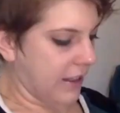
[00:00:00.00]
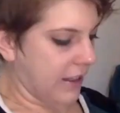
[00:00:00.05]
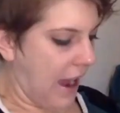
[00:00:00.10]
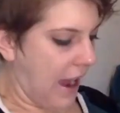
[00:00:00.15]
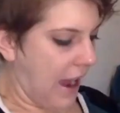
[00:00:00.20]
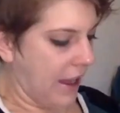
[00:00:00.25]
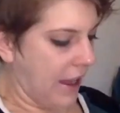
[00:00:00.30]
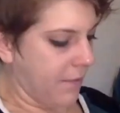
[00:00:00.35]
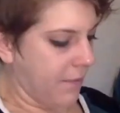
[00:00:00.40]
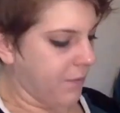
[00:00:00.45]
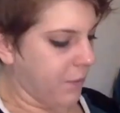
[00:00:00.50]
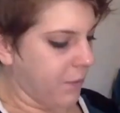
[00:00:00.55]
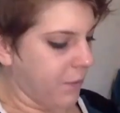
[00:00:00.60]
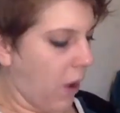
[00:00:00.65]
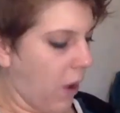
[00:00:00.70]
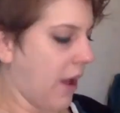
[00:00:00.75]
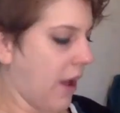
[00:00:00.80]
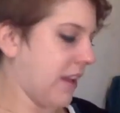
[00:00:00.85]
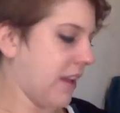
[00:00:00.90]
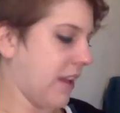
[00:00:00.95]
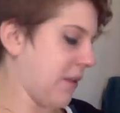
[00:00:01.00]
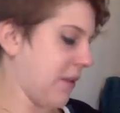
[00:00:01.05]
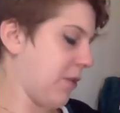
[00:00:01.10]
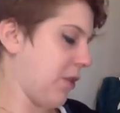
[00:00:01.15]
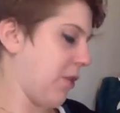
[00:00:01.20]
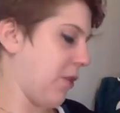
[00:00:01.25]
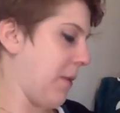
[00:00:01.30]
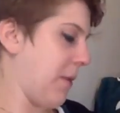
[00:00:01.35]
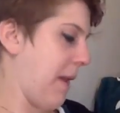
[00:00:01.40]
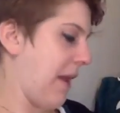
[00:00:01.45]
guy. Well, I think it
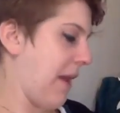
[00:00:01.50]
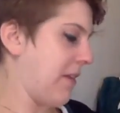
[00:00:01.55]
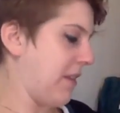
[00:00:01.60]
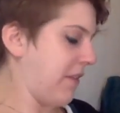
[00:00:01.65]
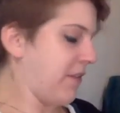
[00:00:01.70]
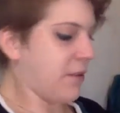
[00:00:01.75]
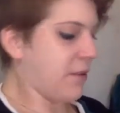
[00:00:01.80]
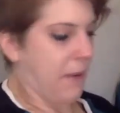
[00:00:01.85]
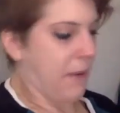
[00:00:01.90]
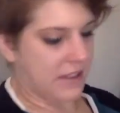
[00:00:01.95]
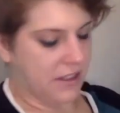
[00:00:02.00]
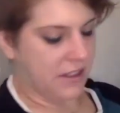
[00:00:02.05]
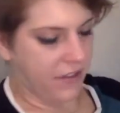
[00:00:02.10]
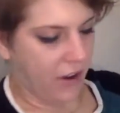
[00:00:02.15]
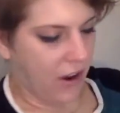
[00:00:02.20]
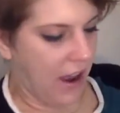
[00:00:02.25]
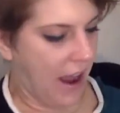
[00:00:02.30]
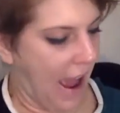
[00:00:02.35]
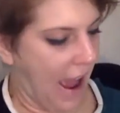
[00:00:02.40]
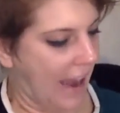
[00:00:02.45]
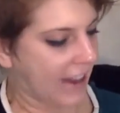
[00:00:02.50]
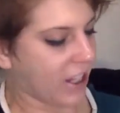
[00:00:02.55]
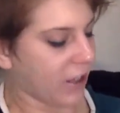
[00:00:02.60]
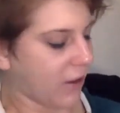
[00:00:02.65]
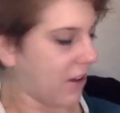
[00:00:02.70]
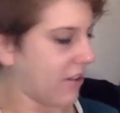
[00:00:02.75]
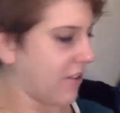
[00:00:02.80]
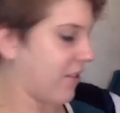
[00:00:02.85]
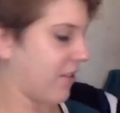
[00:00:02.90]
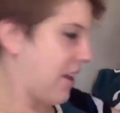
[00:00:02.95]
could be bad. It depends if they're
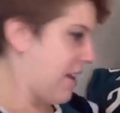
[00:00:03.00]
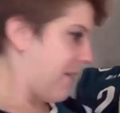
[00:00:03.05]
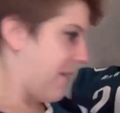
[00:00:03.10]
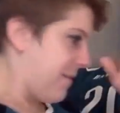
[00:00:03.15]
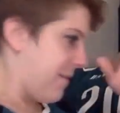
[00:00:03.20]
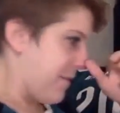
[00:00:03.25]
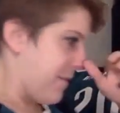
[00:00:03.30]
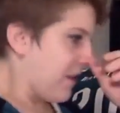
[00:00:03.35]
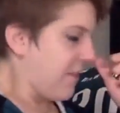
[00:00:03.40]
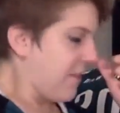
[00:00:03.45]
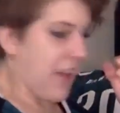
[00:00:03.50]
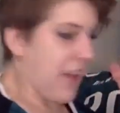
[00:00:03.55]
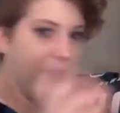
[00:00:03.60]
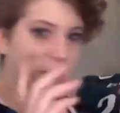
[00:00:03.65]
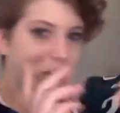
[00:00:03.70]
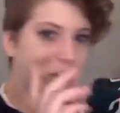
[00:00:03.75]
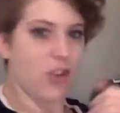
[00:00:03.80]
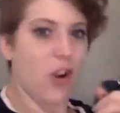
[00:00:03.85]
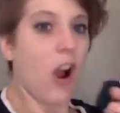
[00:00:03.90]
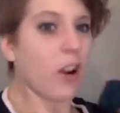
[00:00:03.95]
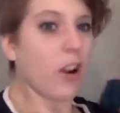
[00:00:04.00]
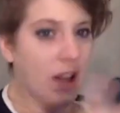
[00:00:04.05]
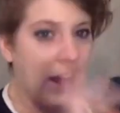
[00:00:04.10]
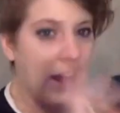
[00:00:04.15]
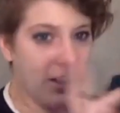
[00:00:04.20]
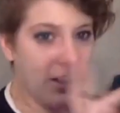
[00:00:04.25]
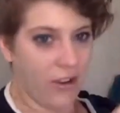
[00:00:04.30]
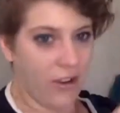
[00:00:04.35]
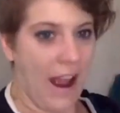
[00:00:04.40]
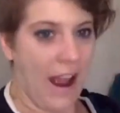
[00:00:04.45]
accurate they have a strong
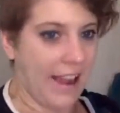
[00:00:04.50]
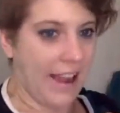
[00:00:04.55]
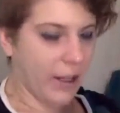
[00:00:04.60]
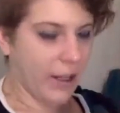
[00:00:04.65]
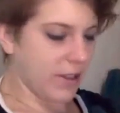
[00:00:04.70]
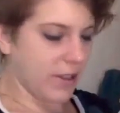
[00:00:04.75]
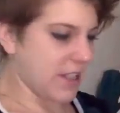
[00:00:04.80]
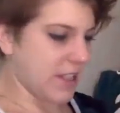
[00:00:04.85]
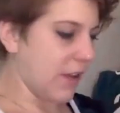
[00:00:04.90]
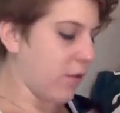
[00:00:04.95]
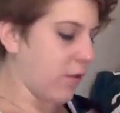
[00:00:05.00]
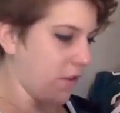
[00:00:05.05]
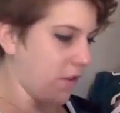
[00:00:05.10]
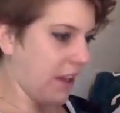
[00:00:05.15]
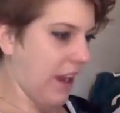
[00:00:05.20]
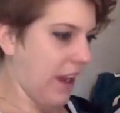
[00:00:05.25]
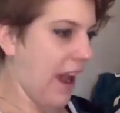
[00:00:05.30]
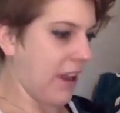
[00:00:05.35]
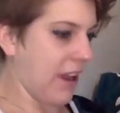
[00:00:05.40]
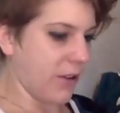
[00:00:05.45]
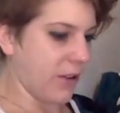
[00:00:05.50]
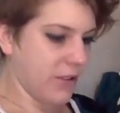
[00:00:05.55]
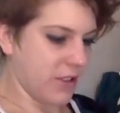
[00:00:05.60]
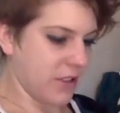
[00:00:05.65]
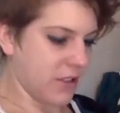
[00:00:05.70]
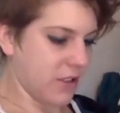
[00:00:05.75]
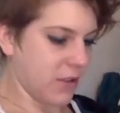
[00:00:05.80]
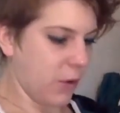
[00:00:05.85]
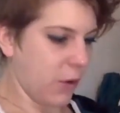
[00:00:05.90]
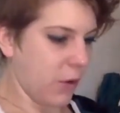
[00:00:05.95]
leg and their accuracy. If you have a guy
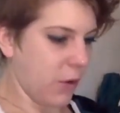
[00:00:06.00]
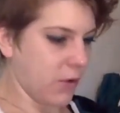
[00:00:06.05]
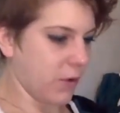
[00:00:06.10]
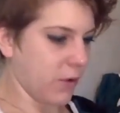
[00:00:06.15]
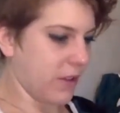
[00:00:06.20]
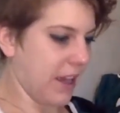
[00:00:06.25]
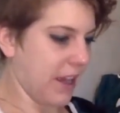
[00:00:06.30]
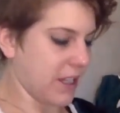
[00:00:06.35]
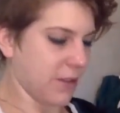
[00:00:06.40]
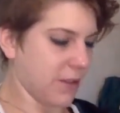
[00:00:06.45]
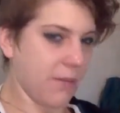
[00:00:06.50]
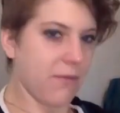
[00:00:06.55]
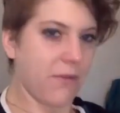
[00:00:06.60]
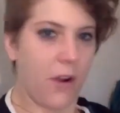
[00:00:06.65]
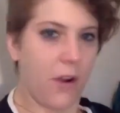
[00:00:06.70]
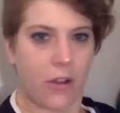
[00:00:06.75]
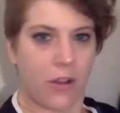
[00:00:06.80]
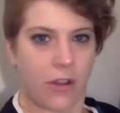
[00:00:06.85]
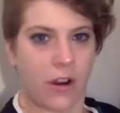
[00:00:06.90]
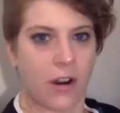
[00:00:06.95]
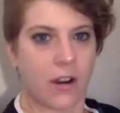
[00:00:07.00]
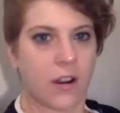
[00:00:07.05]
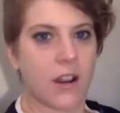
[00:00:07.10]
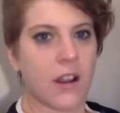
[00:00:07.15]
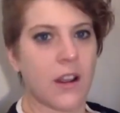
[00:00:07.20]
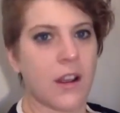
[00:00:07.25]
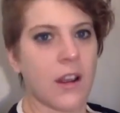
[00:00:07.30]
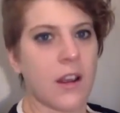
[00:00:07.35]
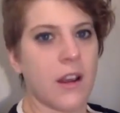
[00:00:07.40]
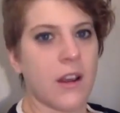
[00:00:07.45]
who kicks from further
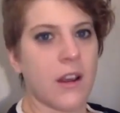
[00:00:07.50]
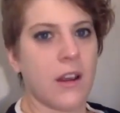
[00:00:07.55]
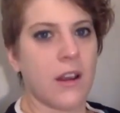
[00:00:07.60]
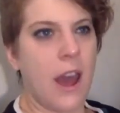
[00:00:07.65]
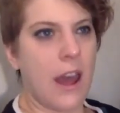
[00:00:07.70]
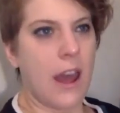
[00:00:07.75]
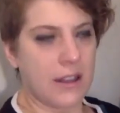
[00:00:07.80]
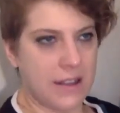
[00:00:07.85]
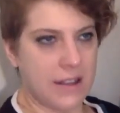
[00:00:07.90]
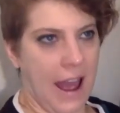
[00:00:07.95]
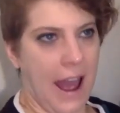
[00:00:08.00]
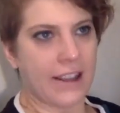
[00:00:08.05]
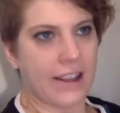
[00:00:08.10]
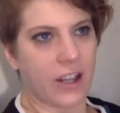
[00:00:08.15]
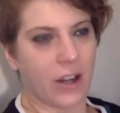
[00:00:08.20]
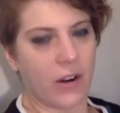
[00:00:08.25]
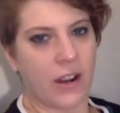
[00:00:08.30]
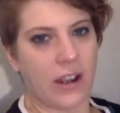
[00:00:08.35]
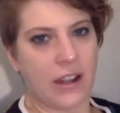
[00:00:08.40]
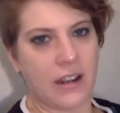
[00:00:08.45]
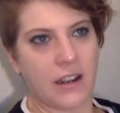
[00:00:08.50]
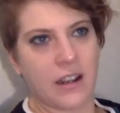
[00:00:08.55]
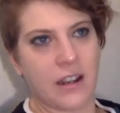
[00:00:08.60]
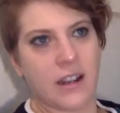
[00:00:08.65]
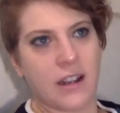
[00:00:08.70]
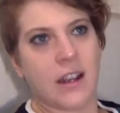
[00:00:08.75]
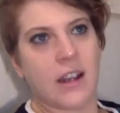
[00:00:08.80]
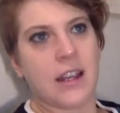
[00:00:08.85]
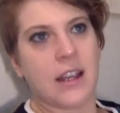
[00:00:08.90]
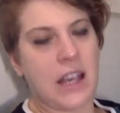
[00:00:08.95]
and is accurate,
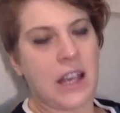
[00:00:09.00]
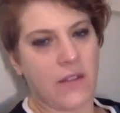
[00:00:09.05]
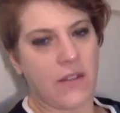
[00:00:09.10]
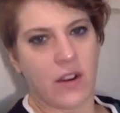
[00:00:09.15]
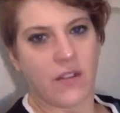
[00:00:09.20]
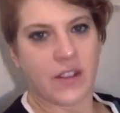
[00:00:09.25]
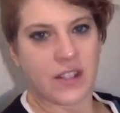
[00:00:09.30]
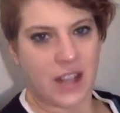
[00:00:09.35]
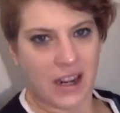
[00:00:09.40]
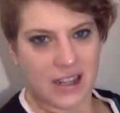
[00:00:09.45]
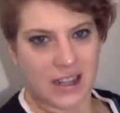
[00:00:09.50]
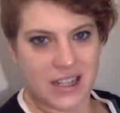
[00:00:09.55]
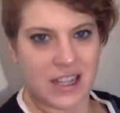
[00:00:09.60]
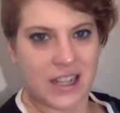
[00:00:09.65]
even if he's on a